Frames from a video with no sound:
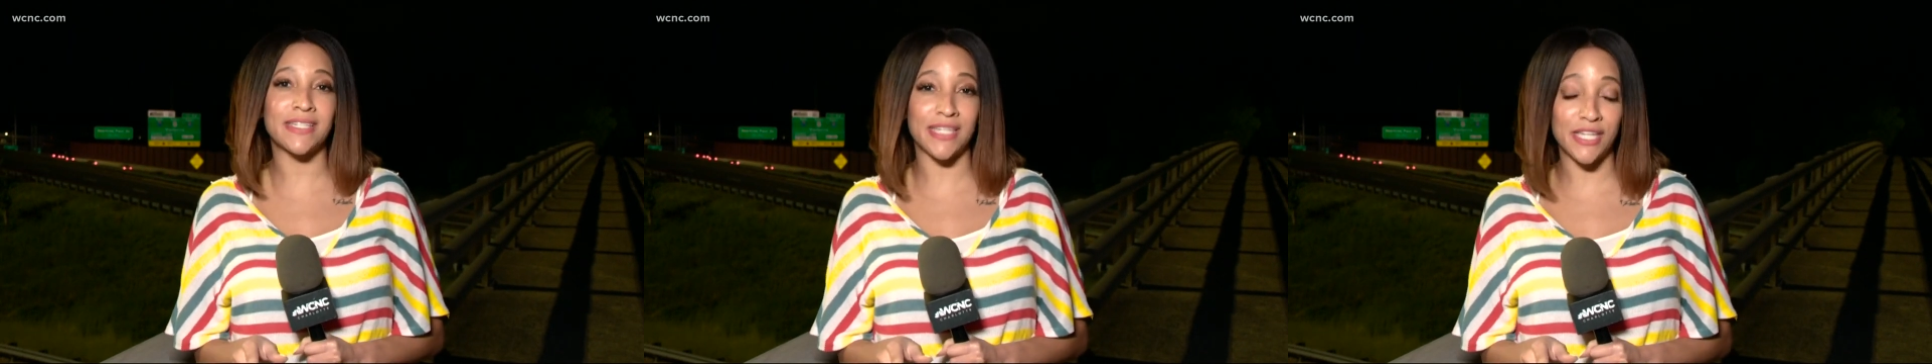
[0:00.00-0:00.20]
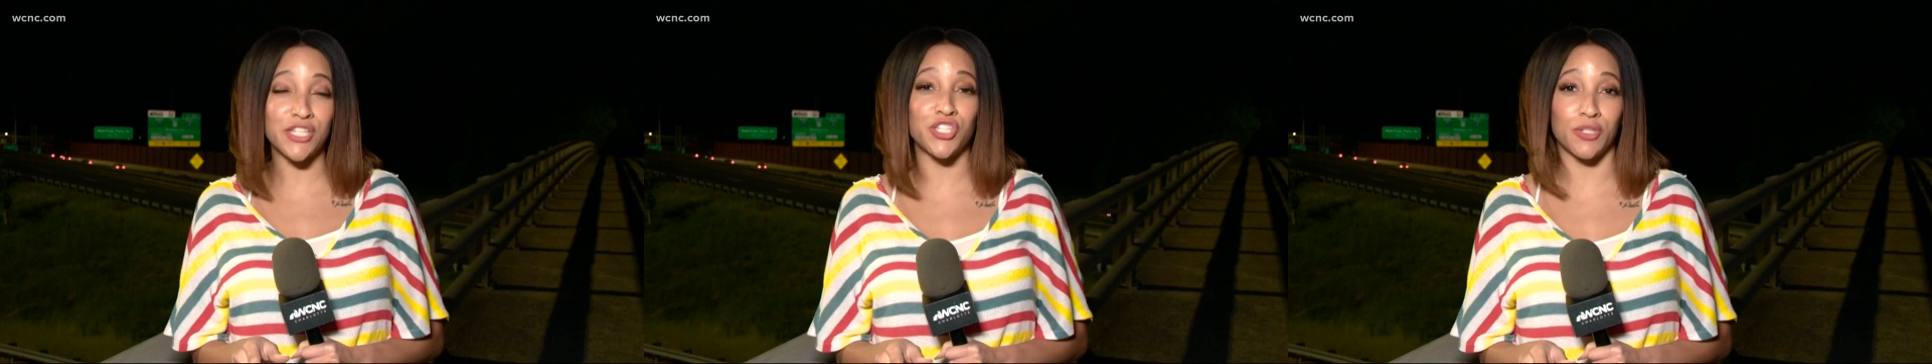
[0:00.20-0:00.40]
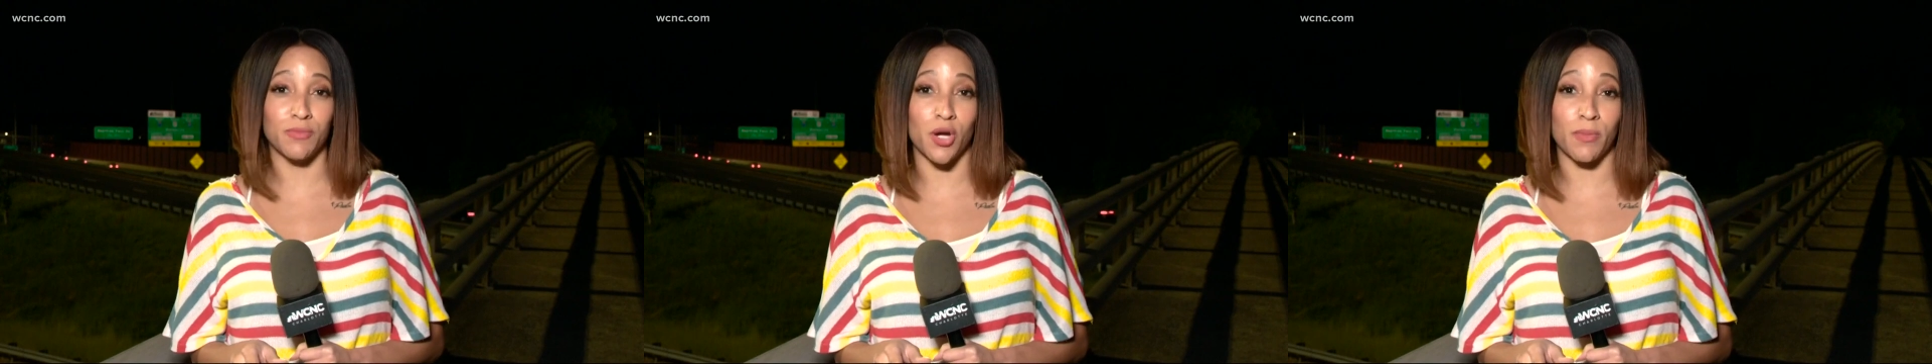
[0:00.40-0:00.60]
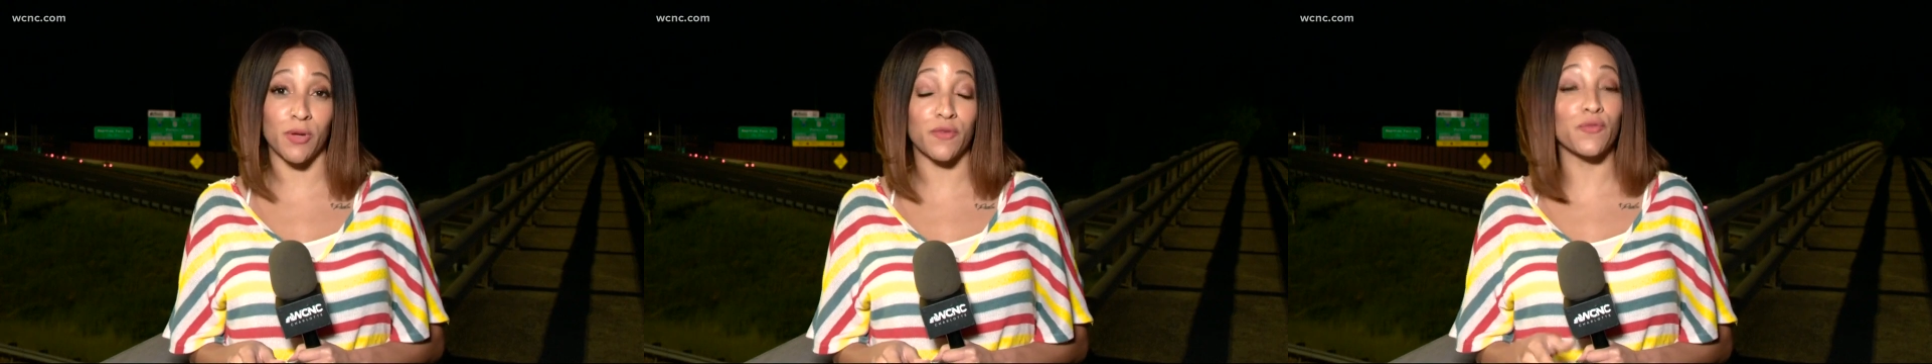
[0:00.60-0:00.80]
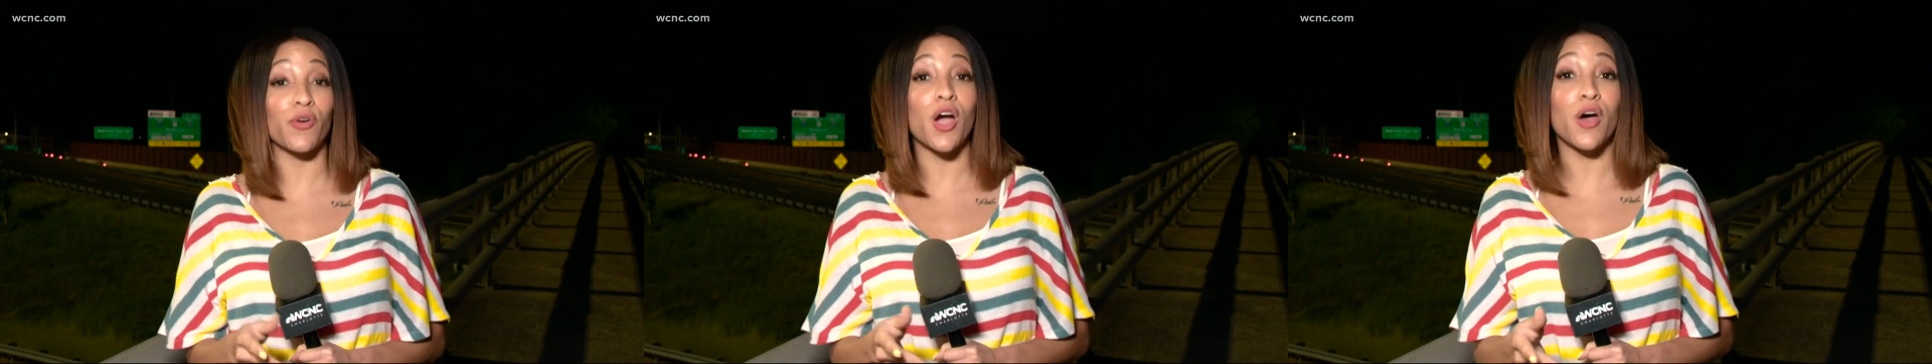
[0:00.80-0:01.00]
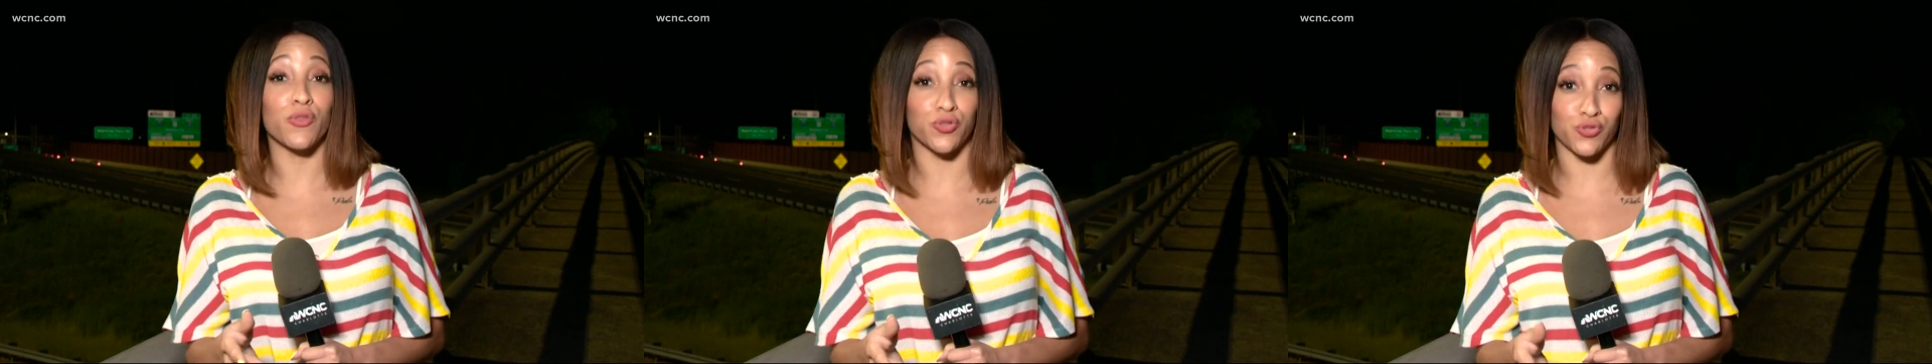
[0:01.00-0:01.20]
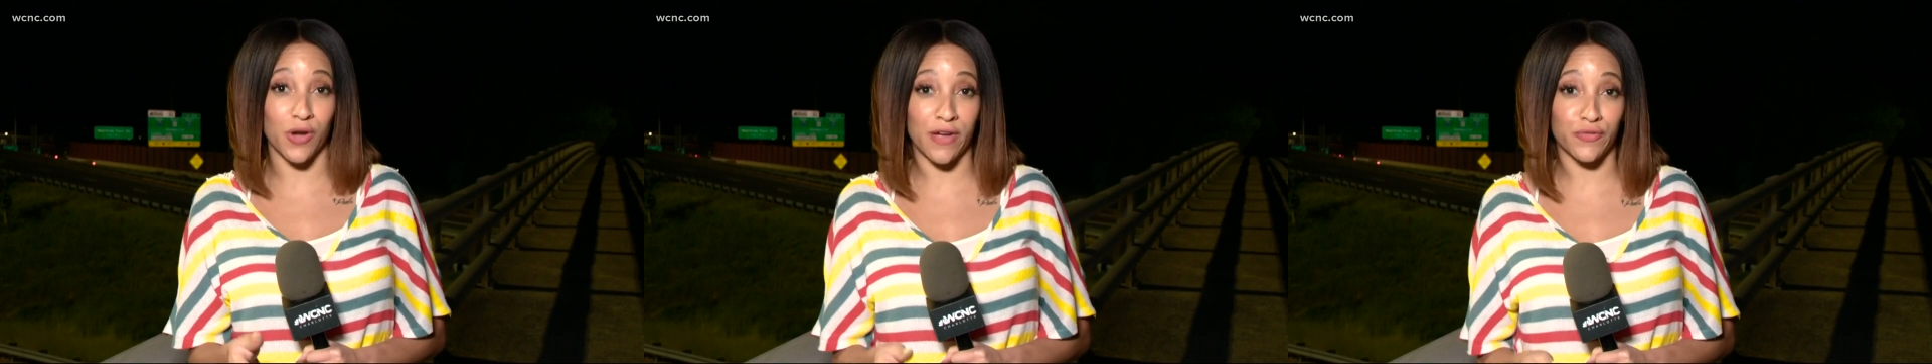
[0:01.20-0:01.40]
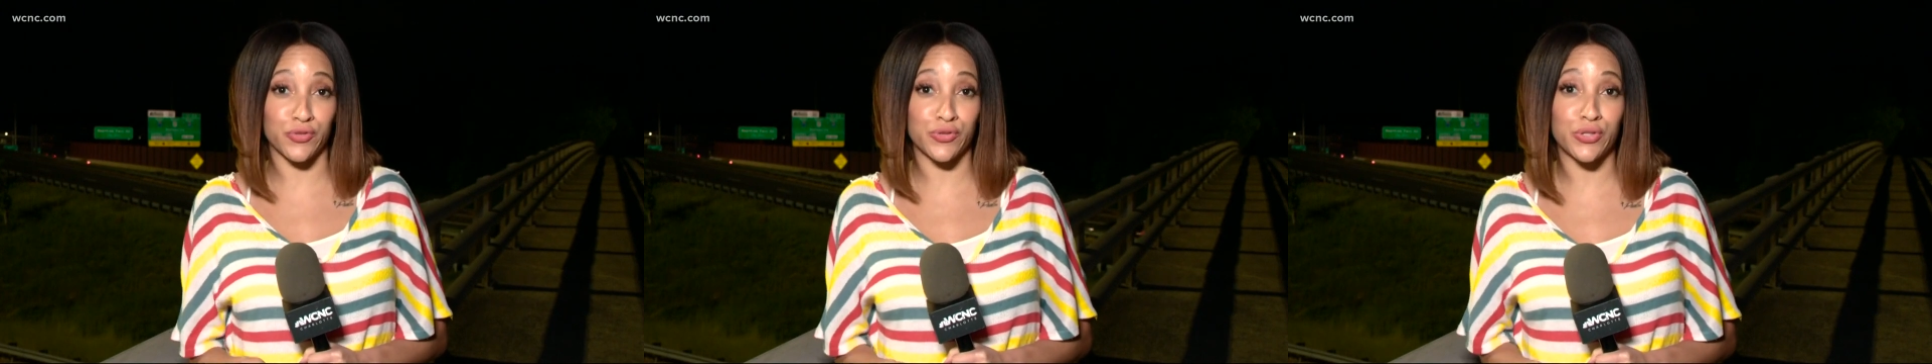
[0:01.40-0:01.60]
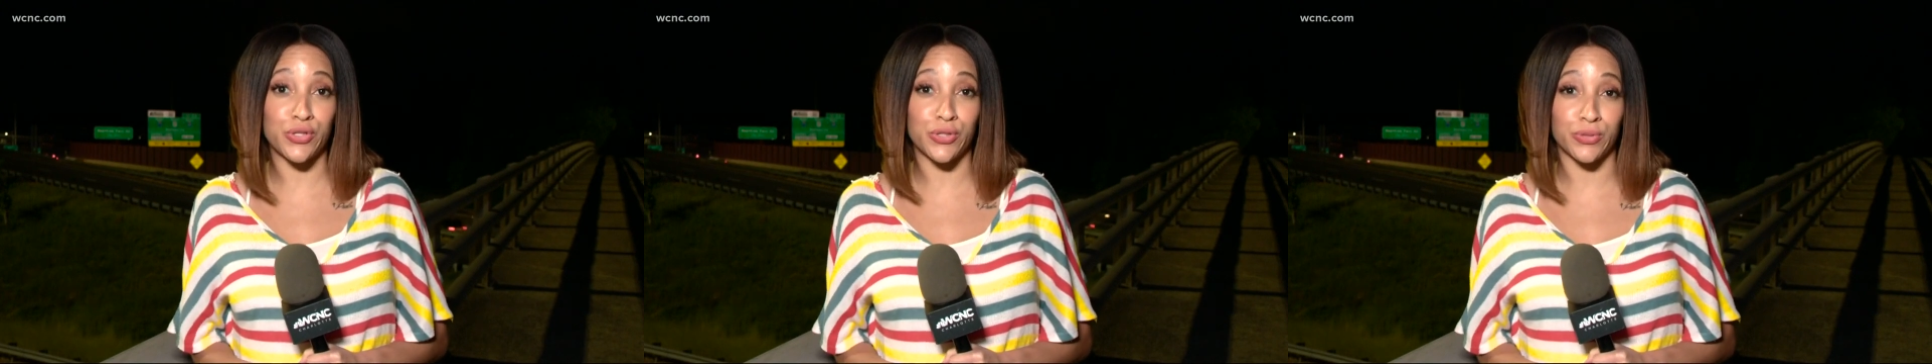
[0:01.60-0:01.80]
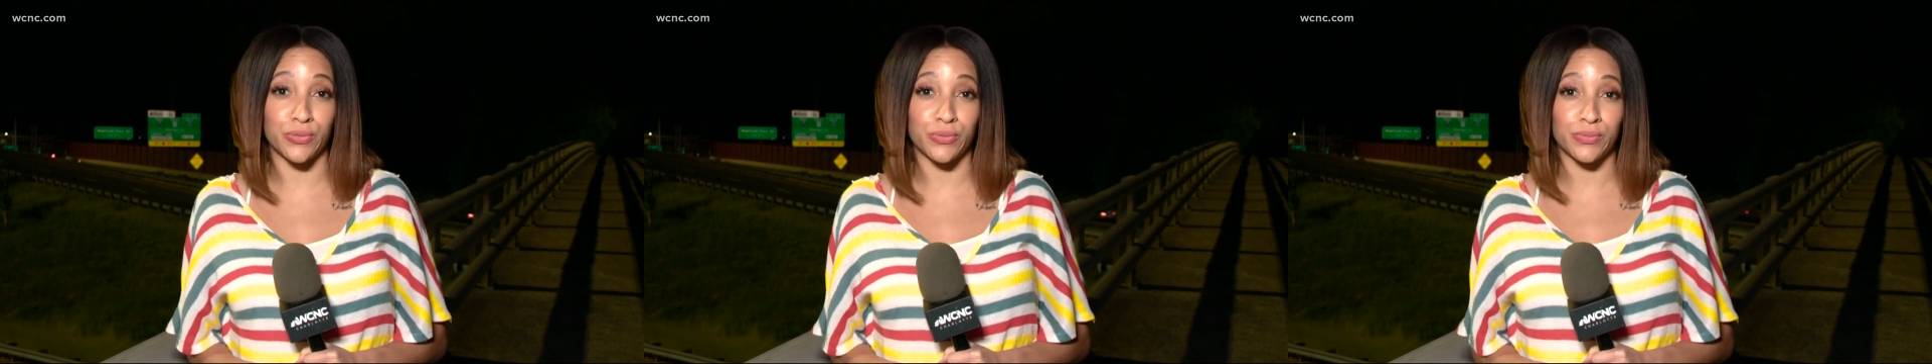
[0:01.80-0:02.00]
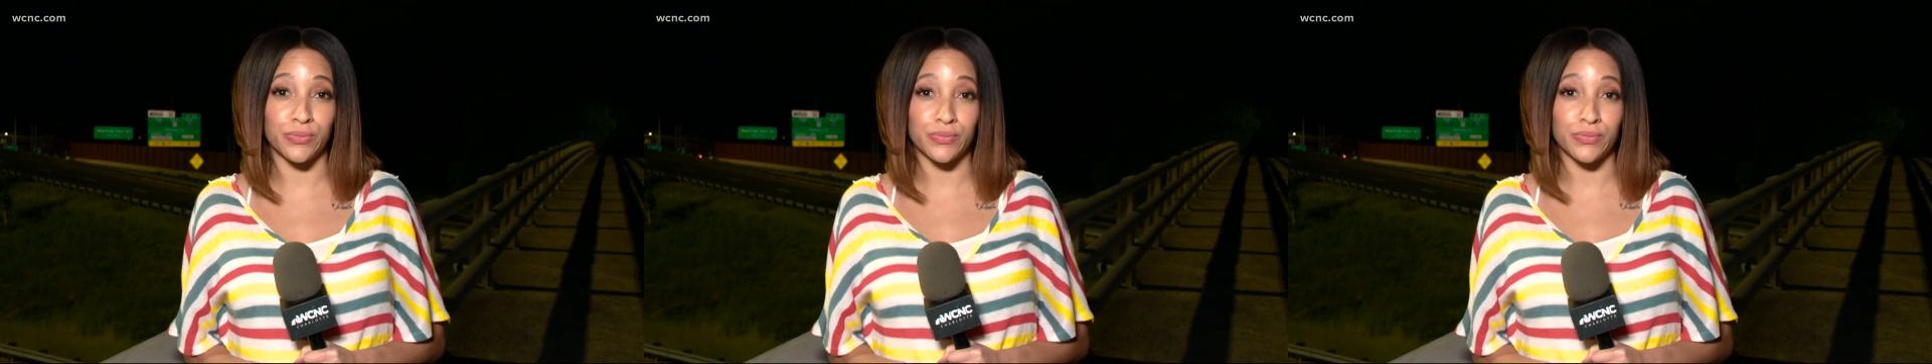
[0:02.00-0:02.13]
teaching moment for other drivers too.